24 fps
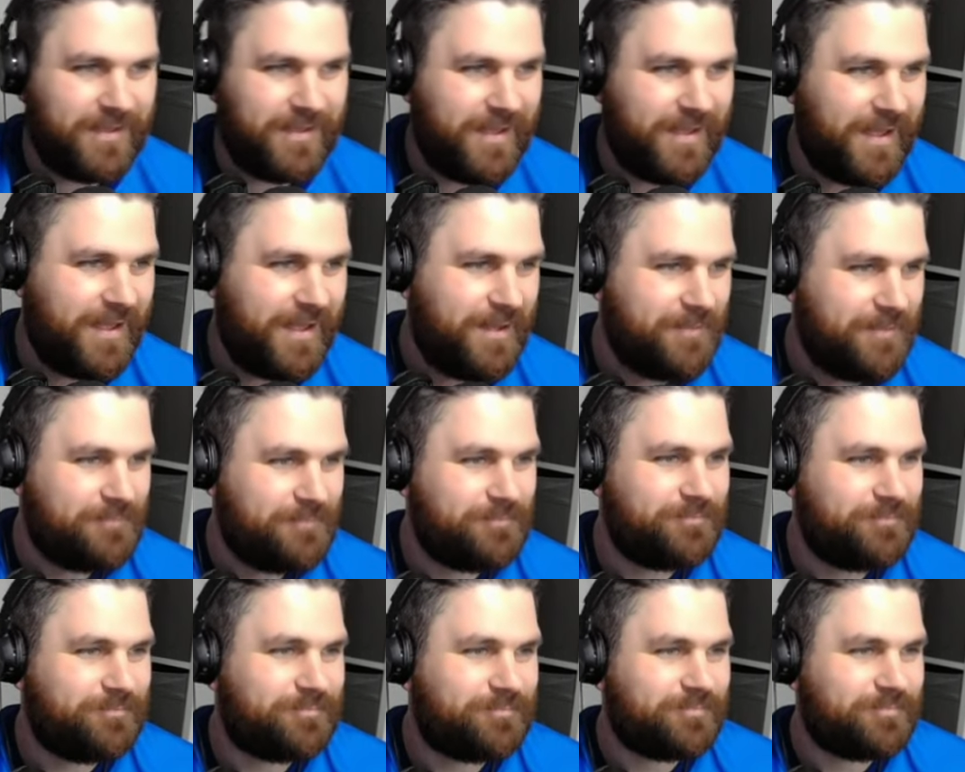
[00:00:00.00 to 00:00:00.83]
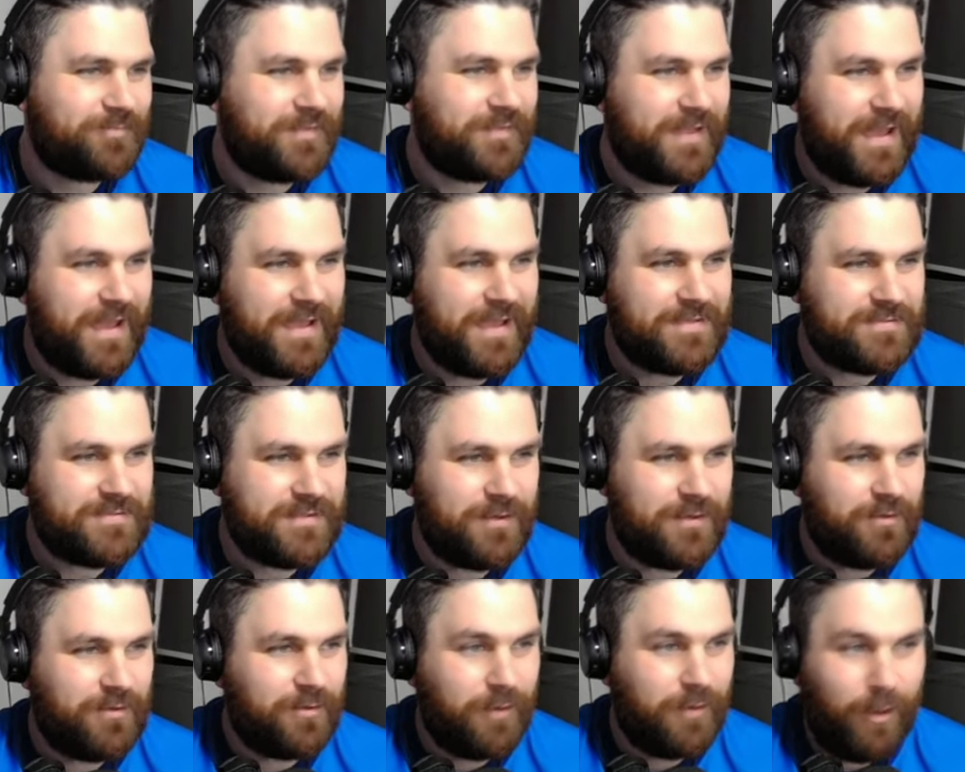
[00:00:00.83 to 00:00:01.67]
Yeah,
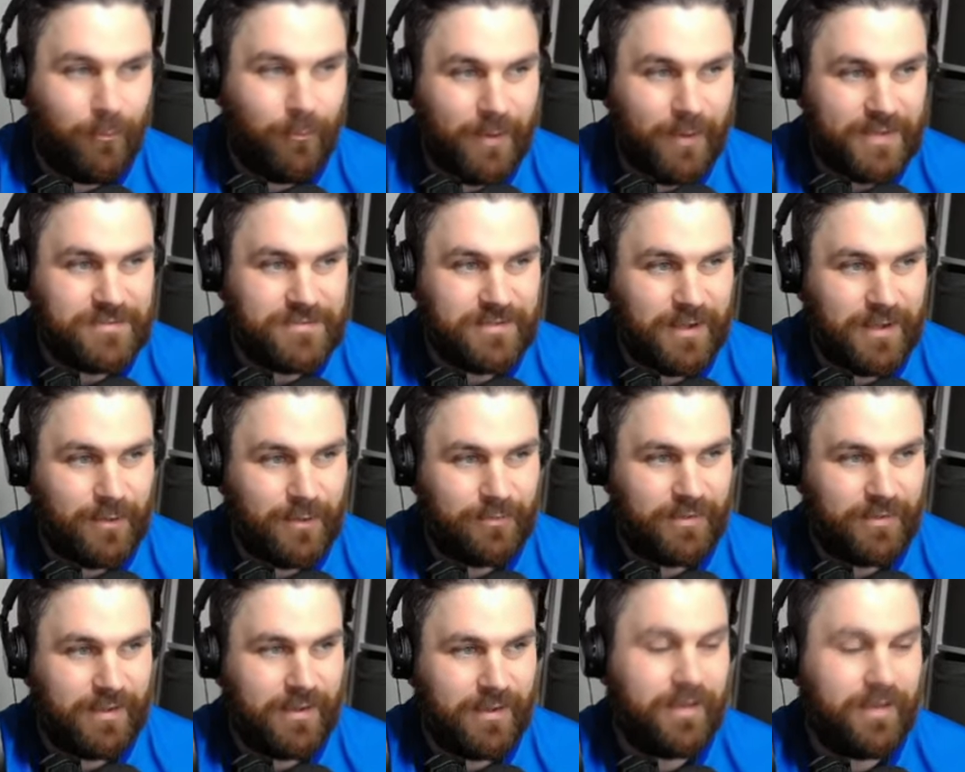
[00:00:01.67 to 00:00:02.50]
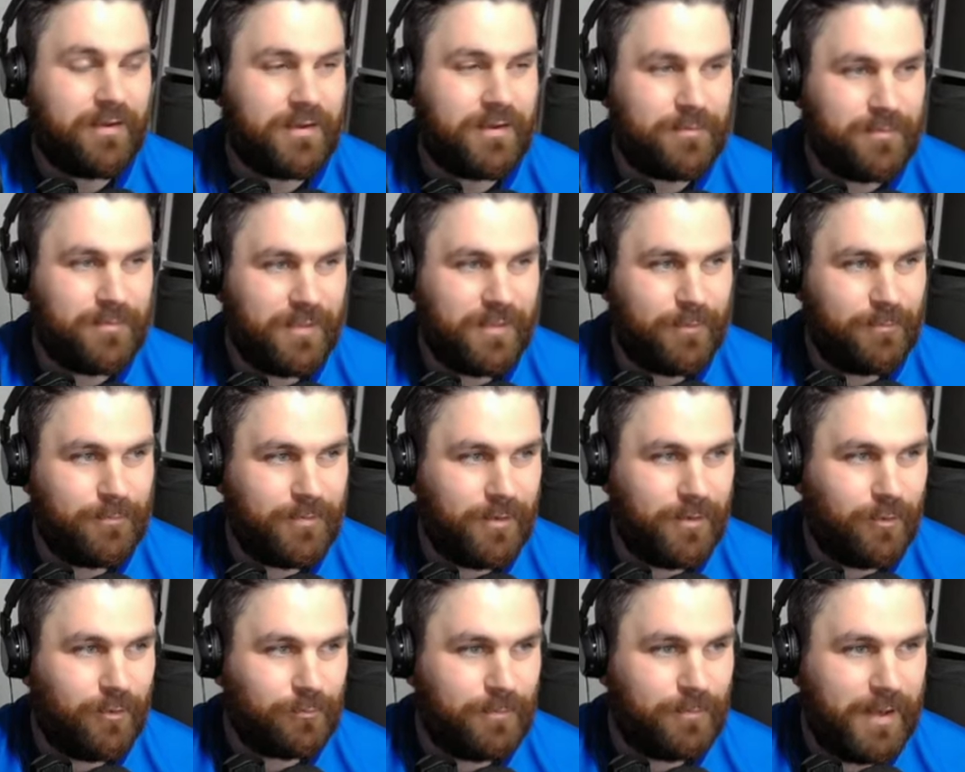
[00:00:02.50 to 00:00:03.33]
so can't wait to go there. I'm going to be there with my
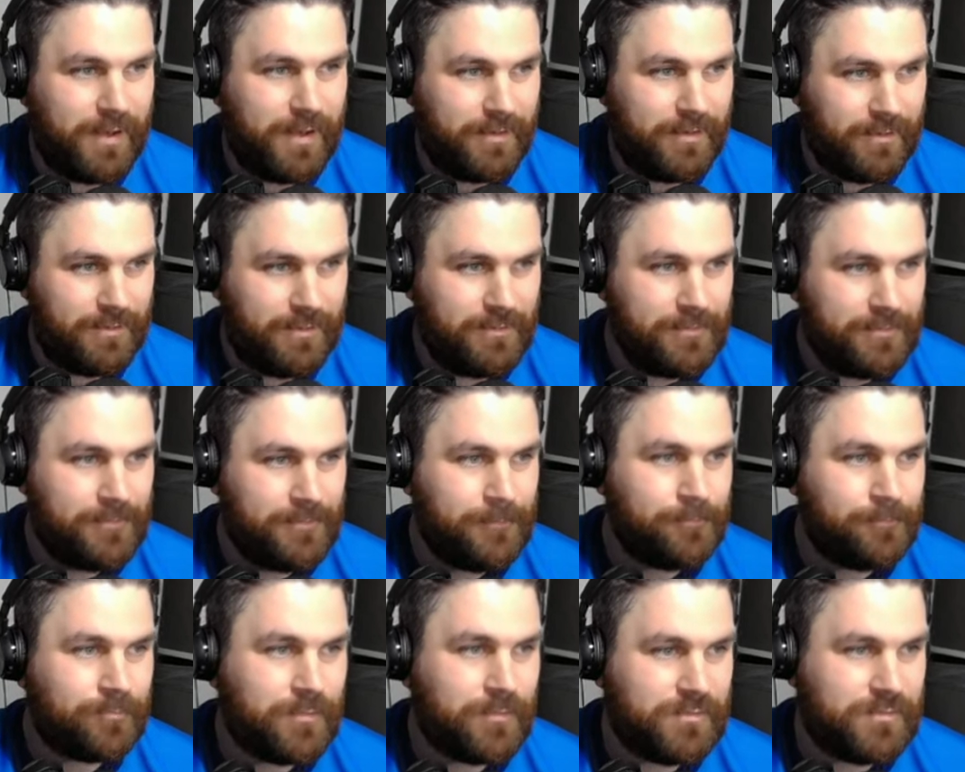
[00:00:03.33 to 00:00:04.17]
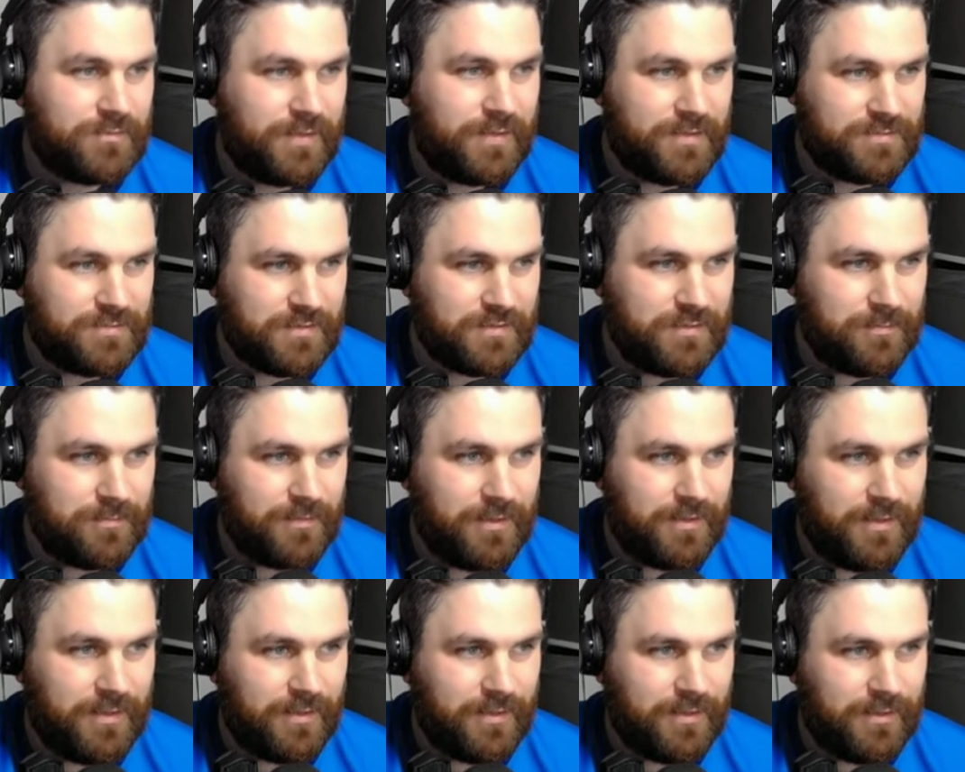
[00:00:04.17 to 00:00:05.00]
old man. So that's going to
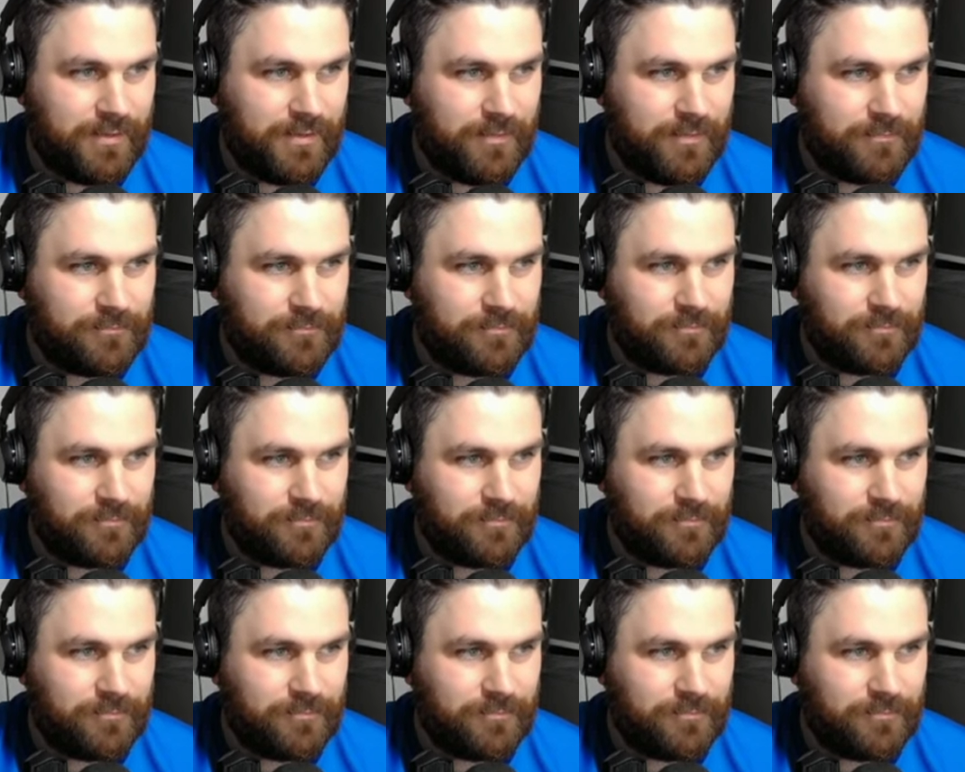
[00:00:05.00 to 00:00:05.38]
be a